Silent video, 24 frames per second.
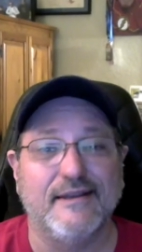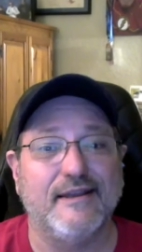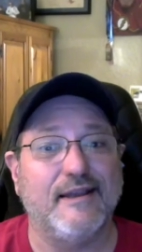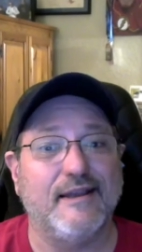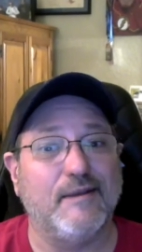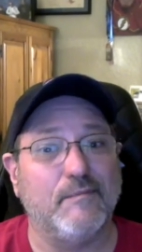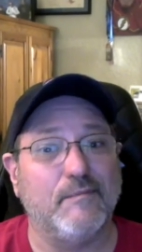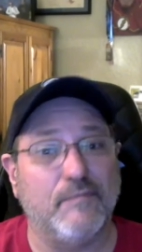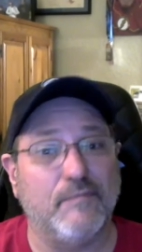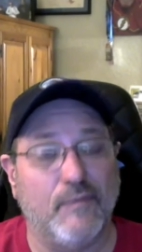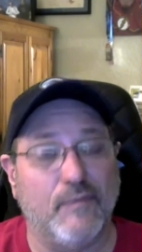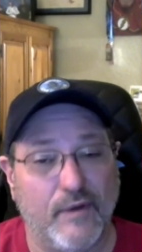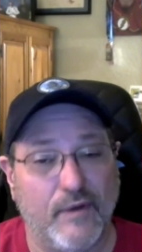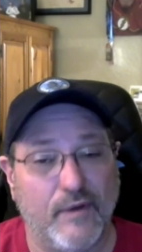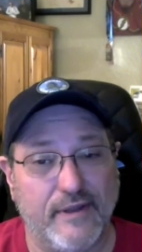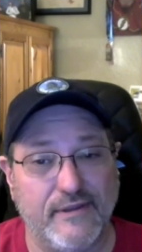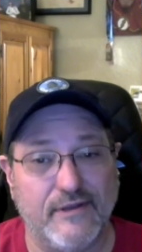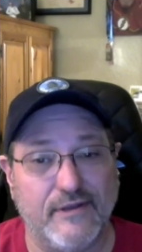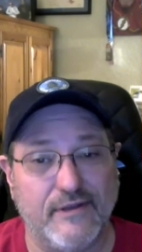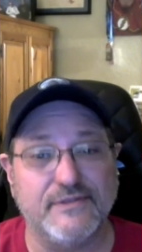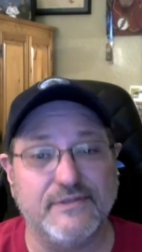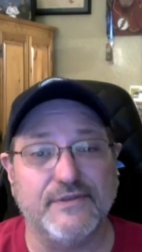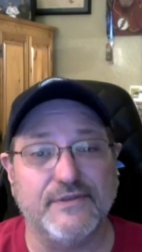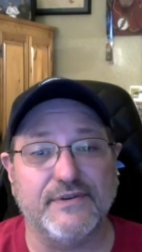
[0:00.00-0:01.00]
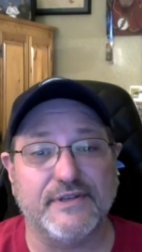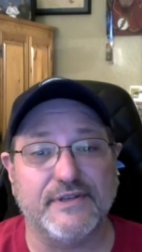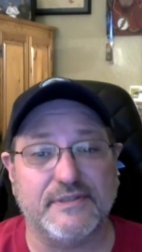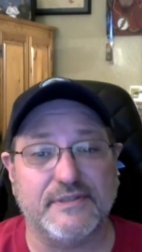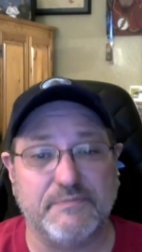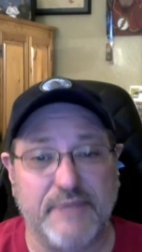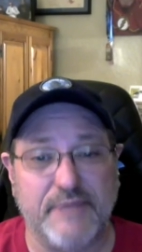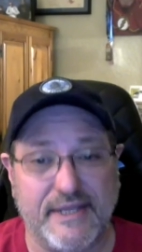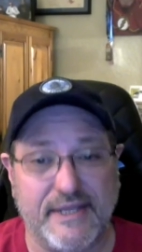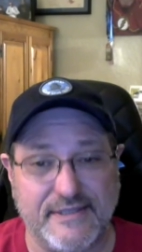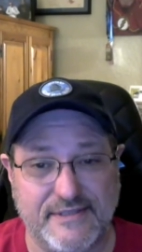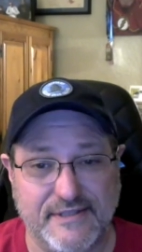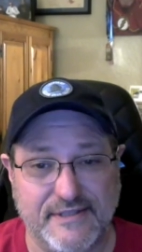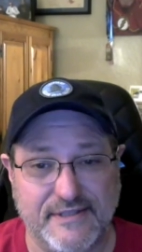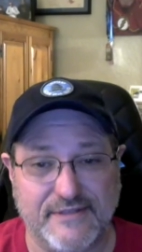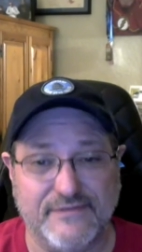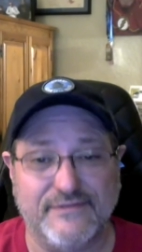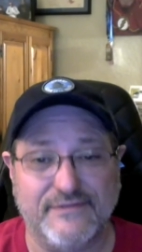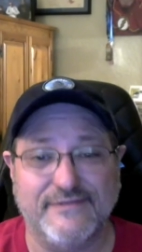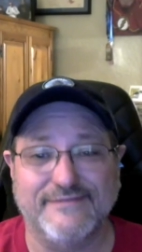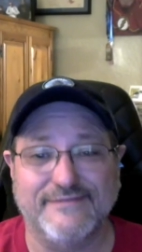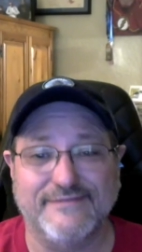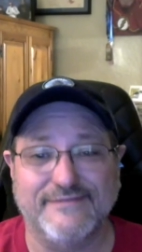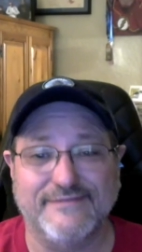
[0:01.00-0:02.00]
and boy, those are expensive.